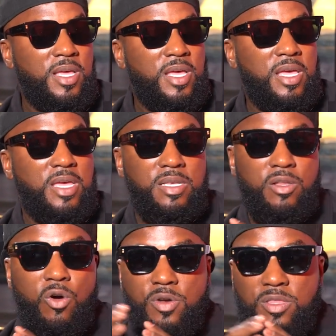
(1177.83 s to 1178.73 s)
Yeah.
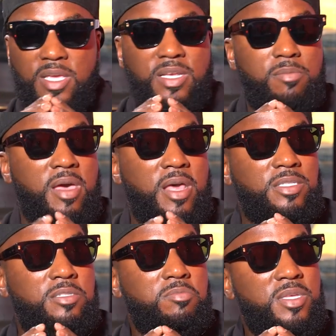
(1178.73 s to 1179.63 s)
And the only thing that
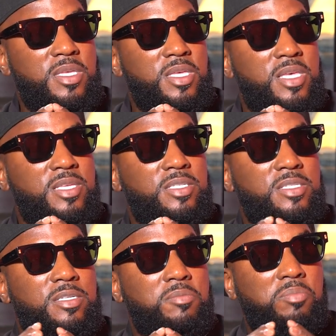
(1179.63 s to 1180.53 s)
matters to me is
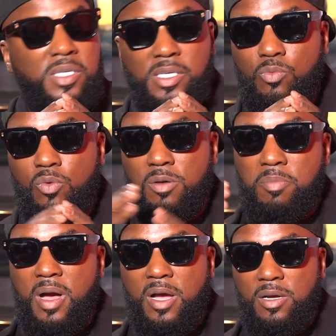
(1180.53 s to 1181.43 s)
to be
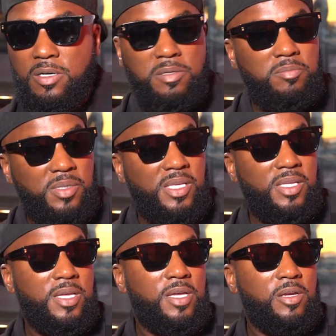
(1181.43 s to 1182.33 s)
what Pop couldn't
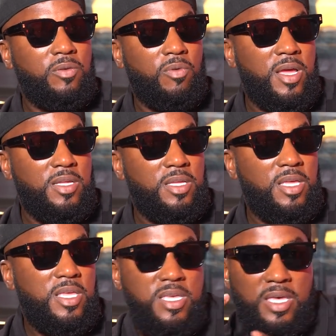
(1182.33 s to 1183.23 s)
be, right? Mm -hmm.
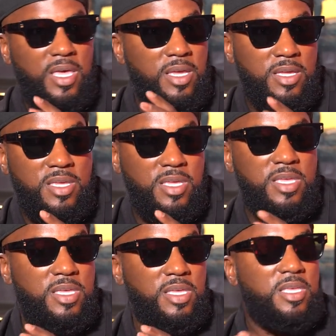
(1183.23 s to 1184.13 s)
He can't. He
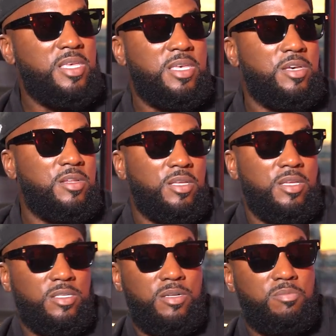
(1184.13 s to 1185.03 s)
he he couldn't
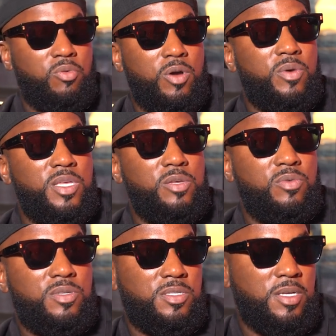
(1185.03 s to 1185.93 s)
get to the point where he
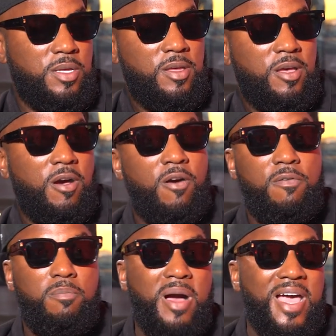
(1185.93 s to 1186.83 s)
was
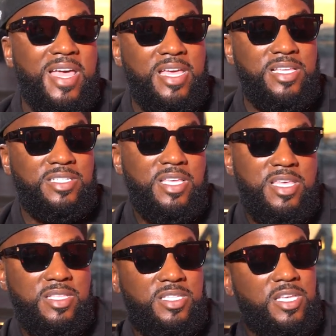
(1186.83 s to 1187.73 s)
of my age, and he
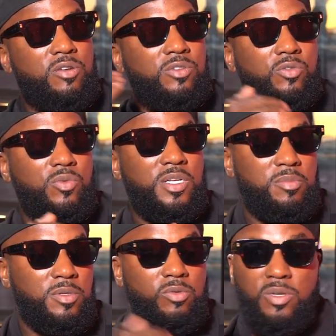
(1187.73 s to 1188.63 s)
can tell you what he
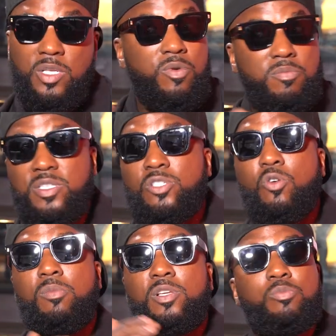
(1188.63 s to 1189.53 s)
went through because he would be
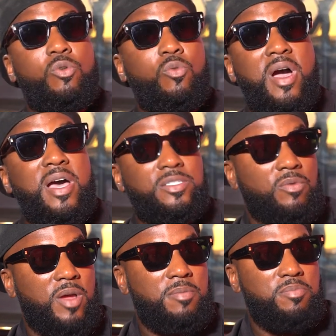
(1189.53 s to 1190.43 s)
so much more
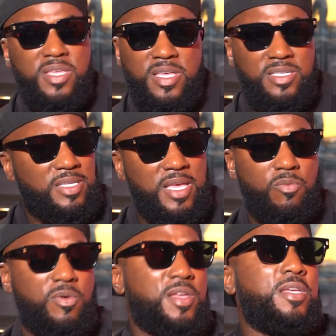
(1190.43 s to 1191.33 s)
wiser, right? Big
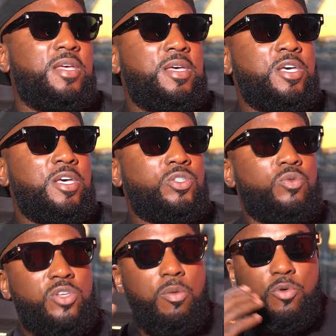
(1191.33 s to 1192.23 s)
same way.
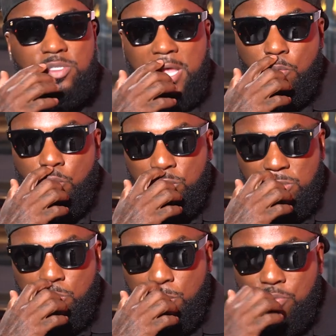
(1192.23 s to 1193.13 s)
So it's almost like
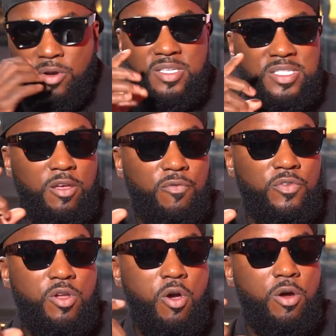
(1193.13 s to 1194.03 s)
once we put ourselves
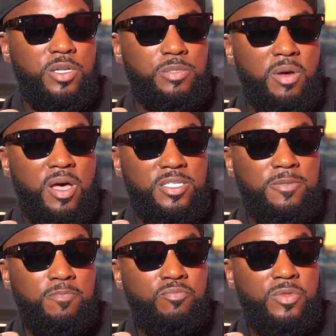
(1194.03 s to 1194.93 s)
in the artist
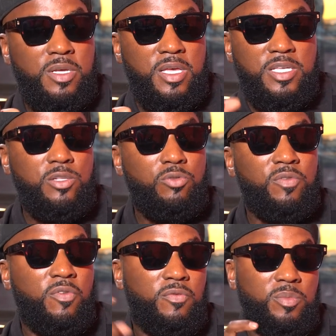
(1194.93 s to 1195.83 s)
box it's no
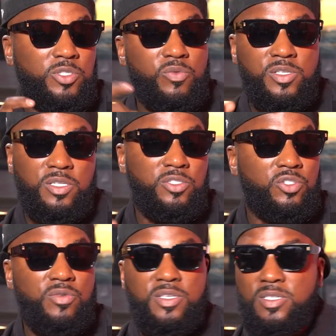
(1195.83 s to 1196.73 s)
different from the streets, and the
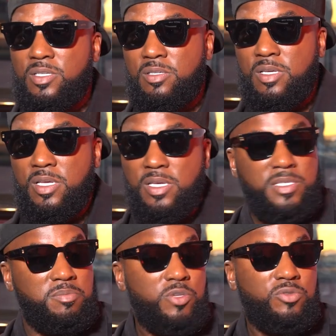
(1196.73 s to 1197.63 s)
streets
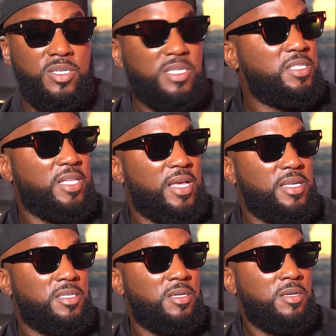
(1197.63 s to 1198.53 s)
is music these
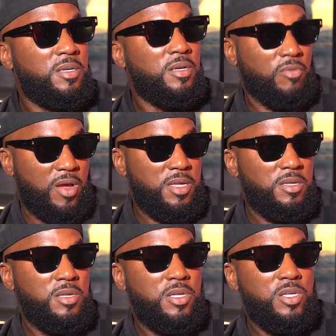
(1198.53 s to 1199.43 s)
days. Yeah. Right?
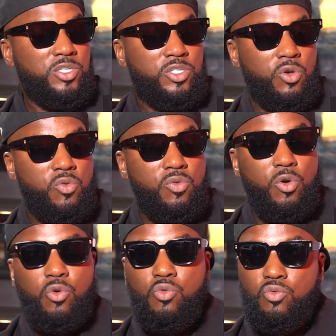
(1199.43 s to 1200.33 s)
Yeah. So
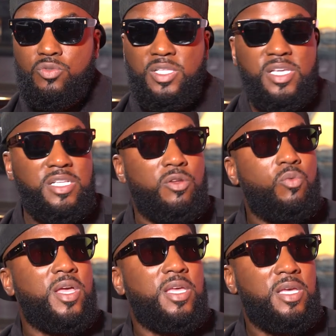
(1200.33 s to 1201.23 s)
who's leading the
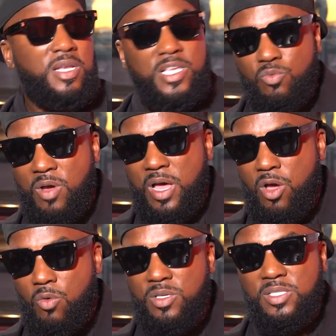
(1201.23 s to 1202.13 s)
way? And that's why I
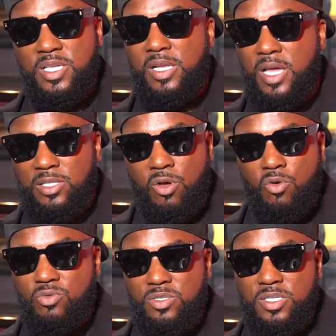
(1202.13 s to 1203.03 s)
always say, like, the
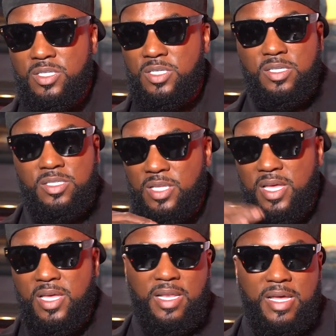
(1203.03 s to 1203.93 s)
OG shit is dead.